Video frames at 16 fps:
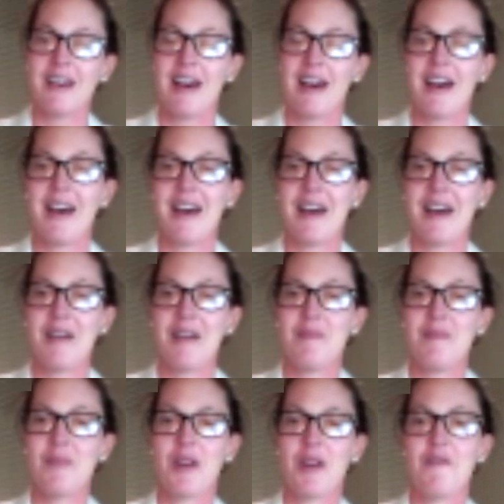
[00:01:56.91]

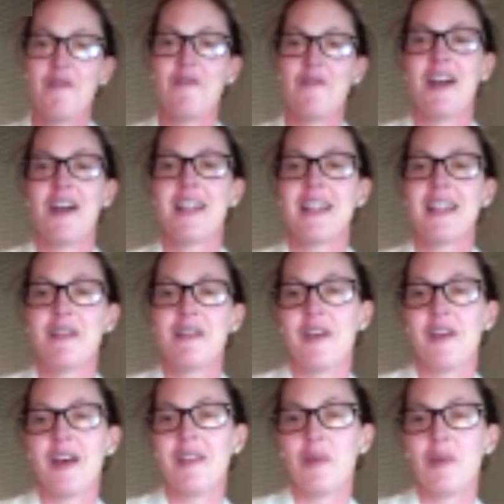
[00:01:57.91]
but I finally
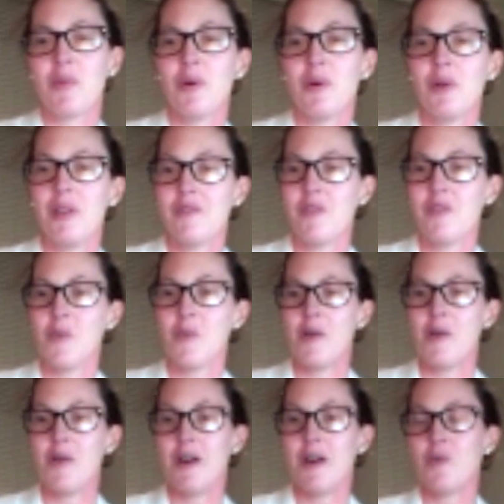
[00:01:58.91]
felt the pull of
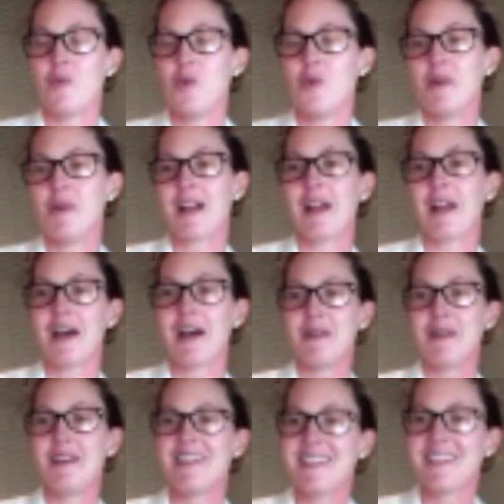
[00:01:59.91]
a warmer
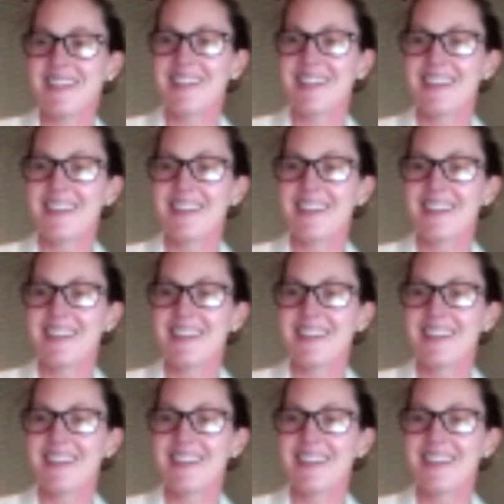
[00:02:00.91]
climate.